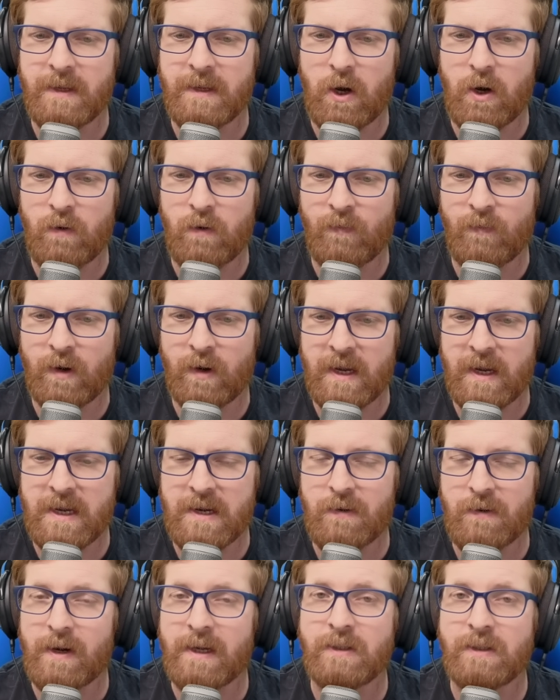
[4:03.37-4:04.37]
over
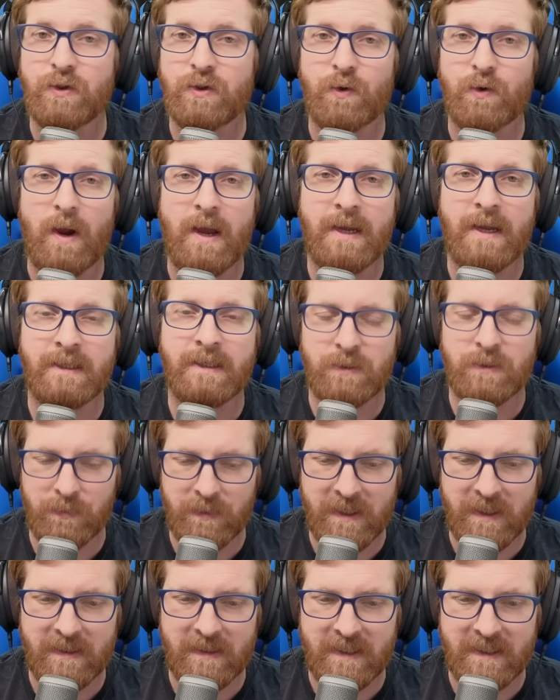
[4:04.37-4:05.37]
here and trying to
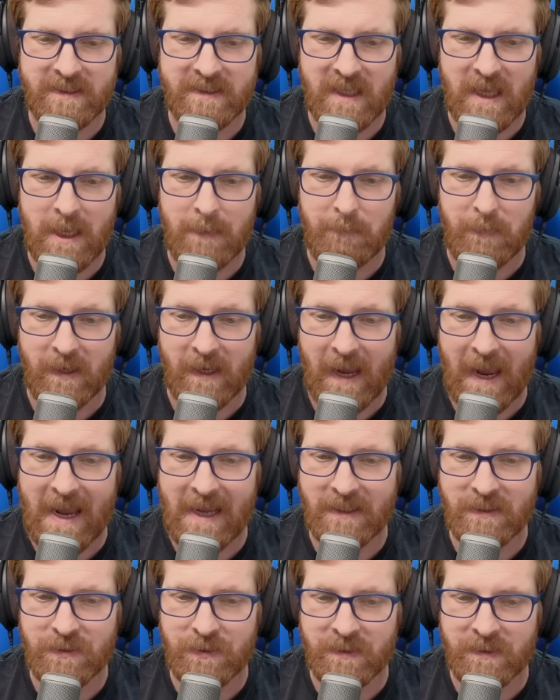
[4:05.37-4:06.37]
get these epic.
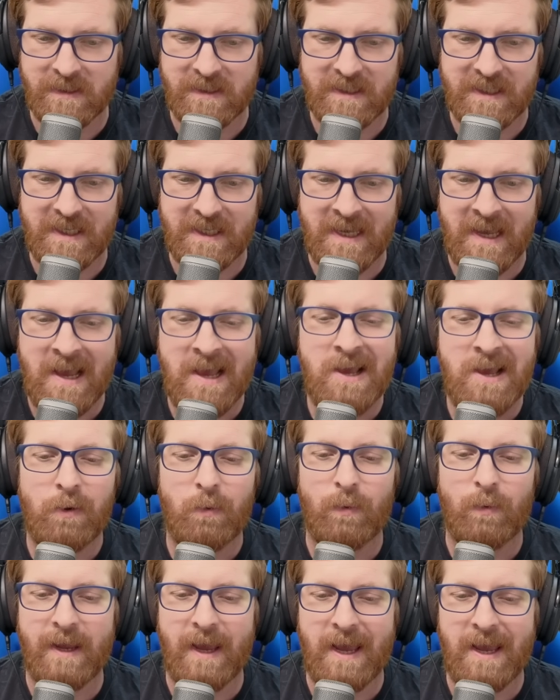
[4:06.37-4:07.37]
As you can see,
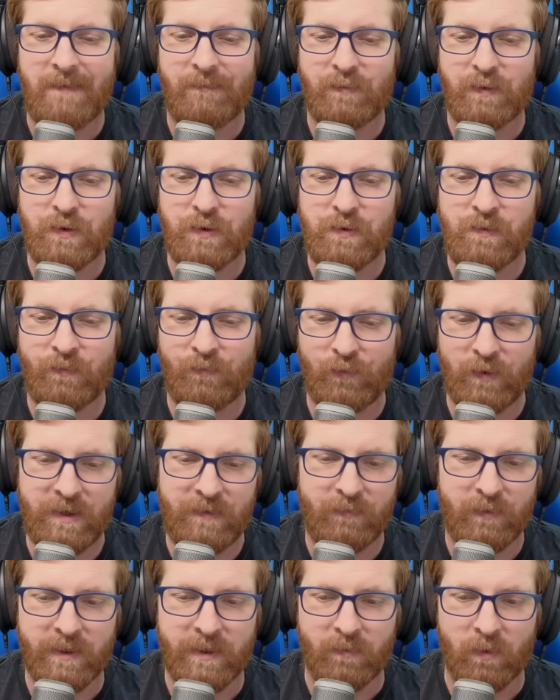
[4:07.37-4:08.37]
we have 2 free
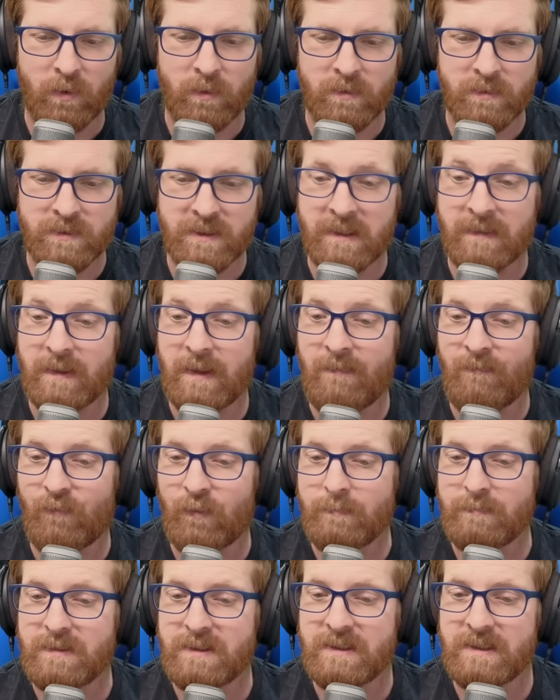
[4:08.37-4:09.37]
rerollers, and then
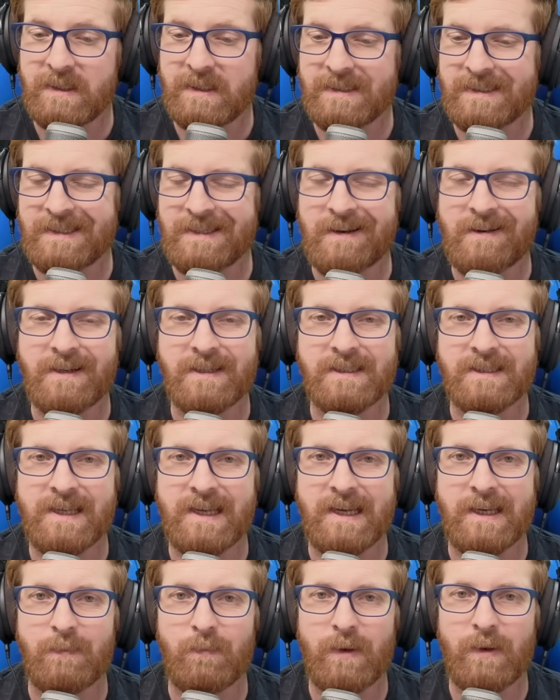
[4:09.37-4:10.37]
from Season
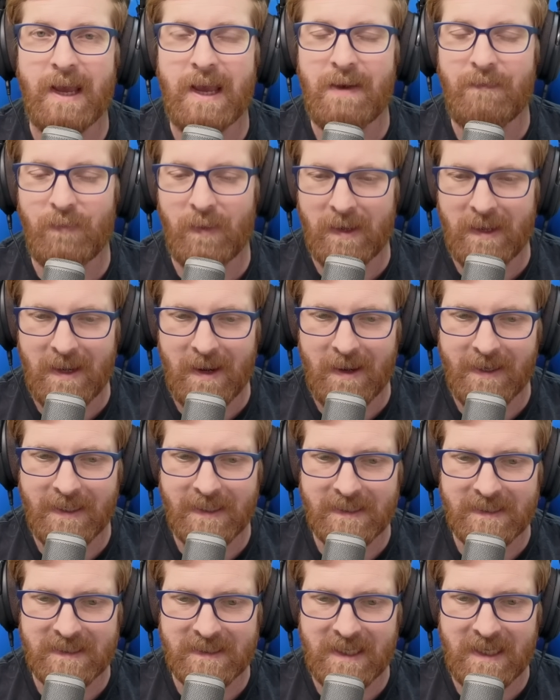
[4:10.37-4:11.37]
19, we have
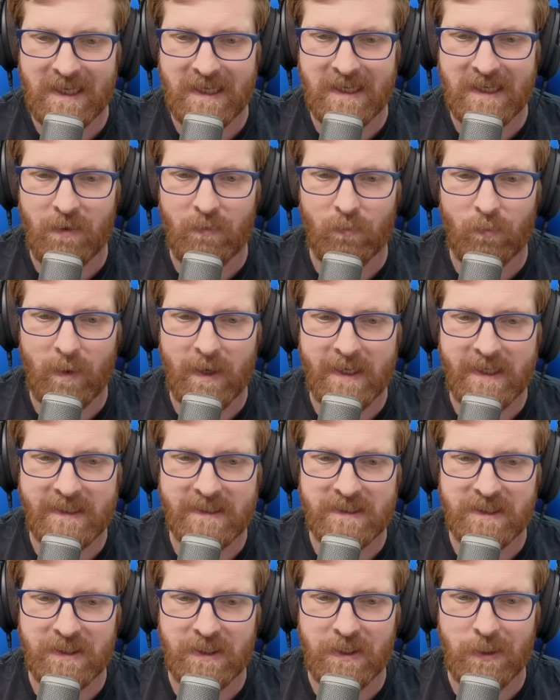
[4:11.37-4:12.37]
19 ready
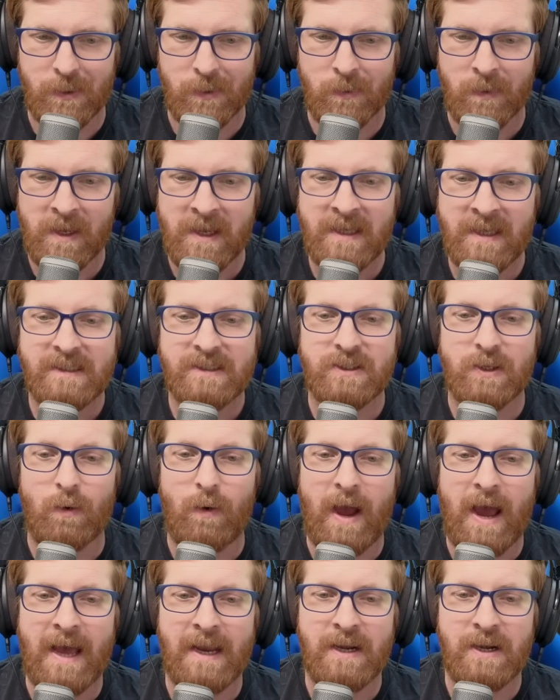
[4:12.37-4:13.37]
to go. So
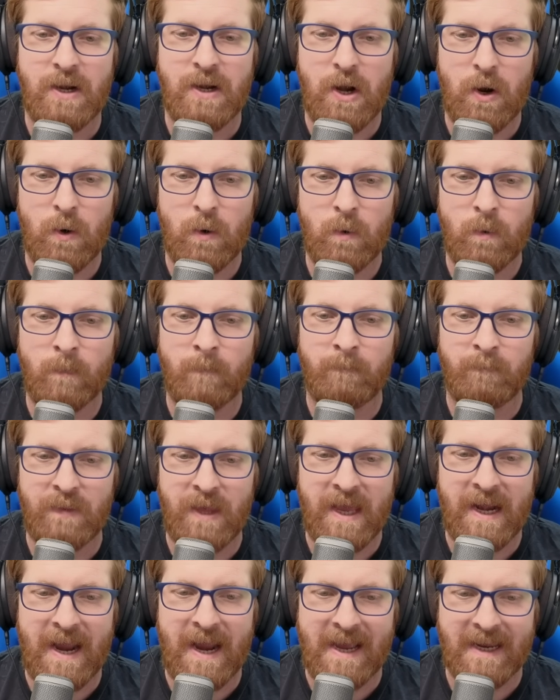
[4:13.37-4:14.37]
I know
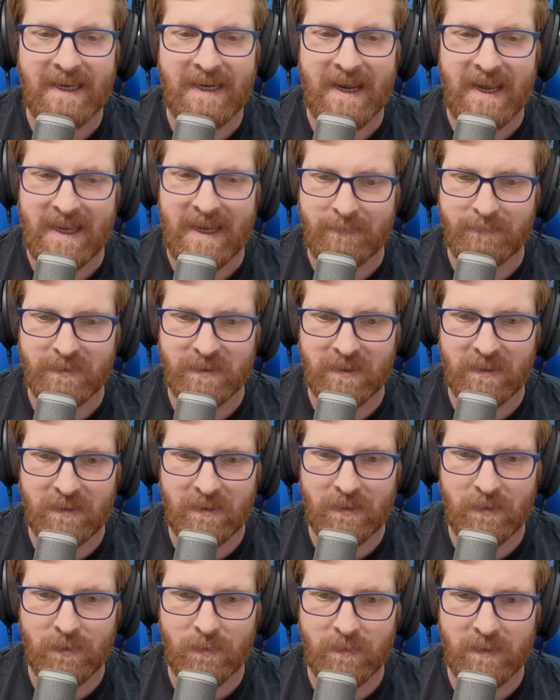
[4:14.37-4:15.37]
that I can
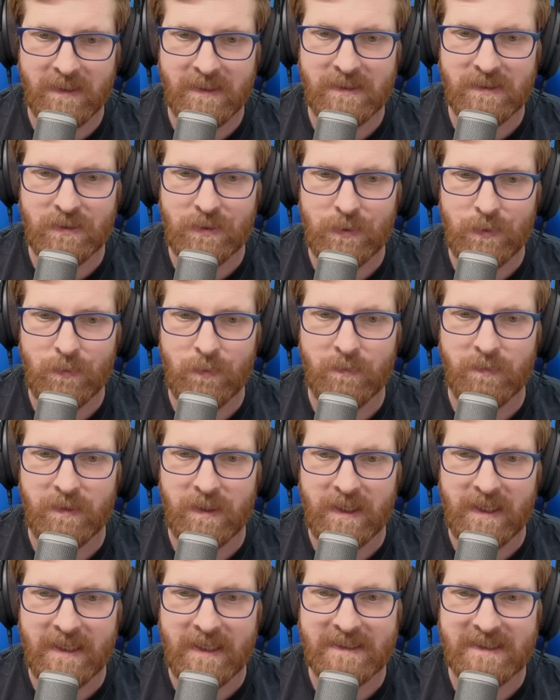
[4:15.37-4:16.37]
absolutely do
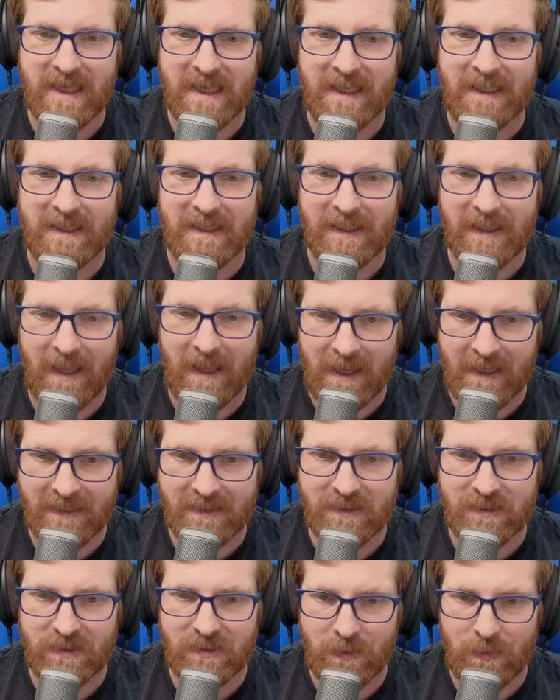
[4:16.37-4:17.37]
these a
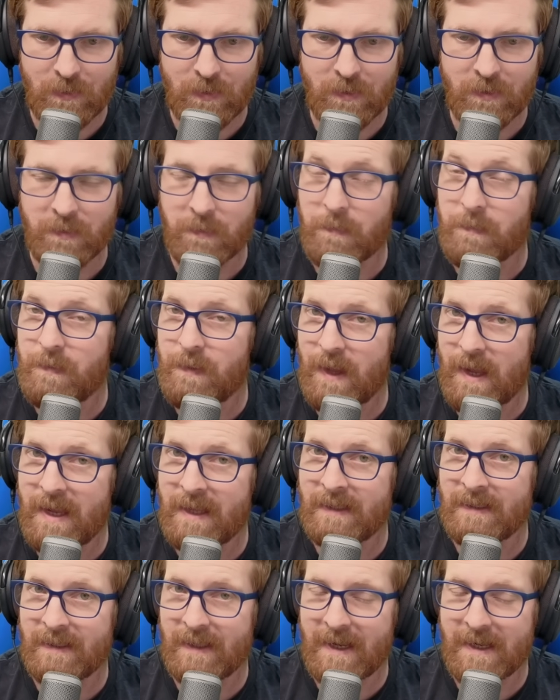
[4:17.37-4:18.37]
lot sooner
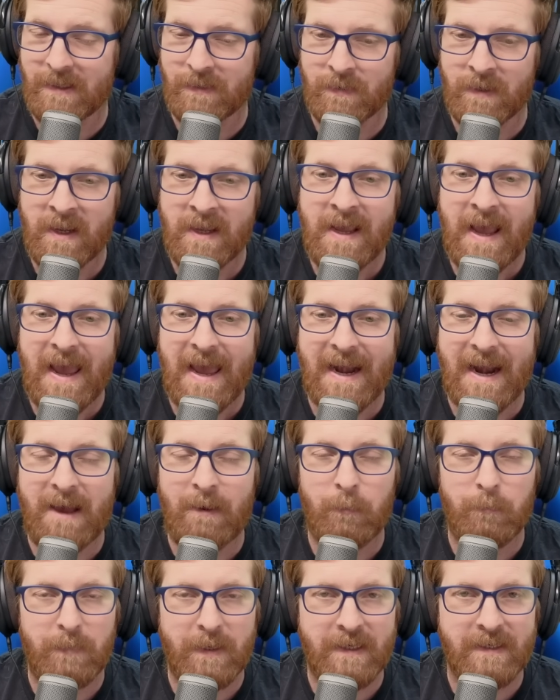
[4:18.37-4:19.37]
than later, and
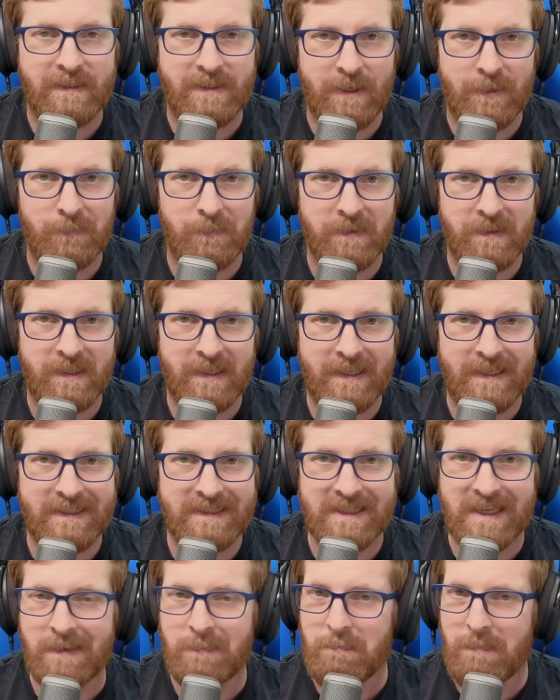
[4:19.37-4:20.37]
I'll be done with
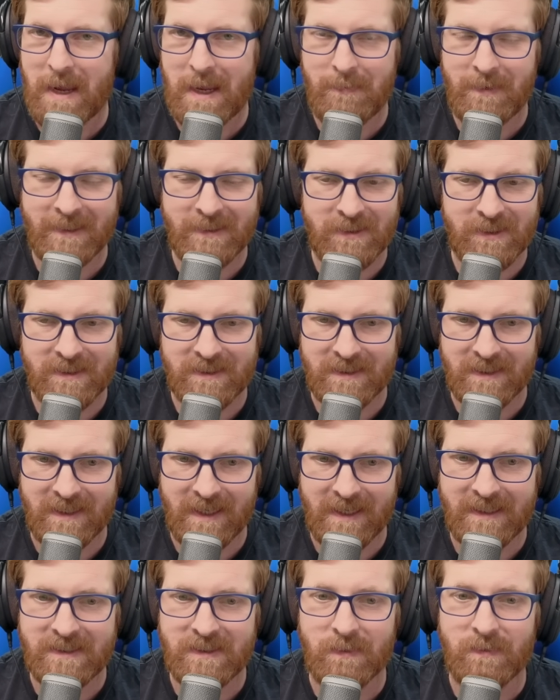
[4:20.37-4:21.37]
these in maybe just a
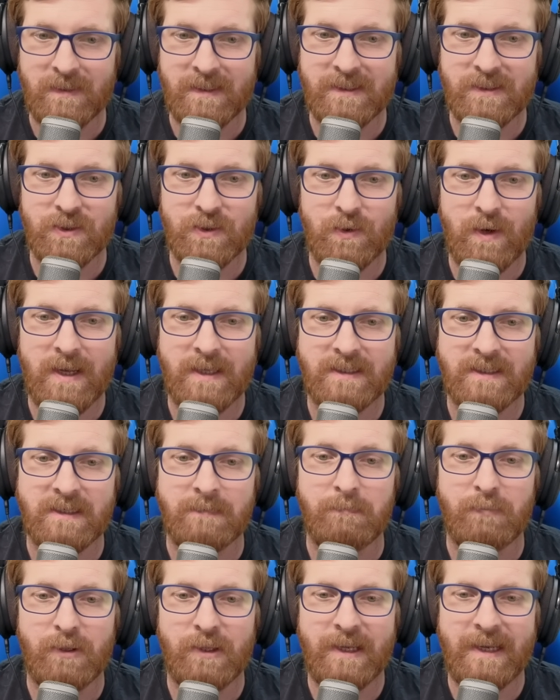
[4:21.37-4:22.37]
day. So let's try to
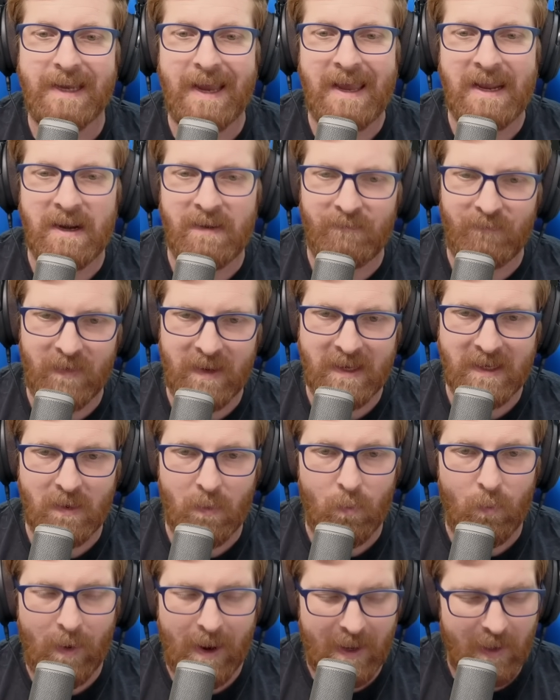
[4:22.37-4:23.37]
complete an event
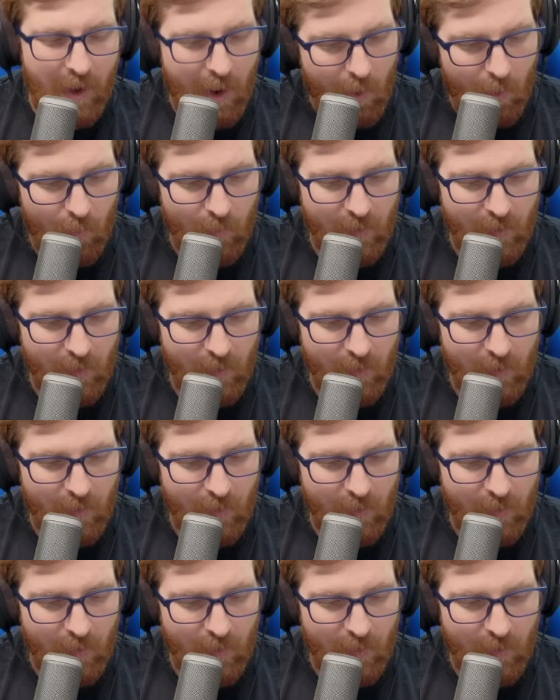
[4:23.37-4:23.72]
while on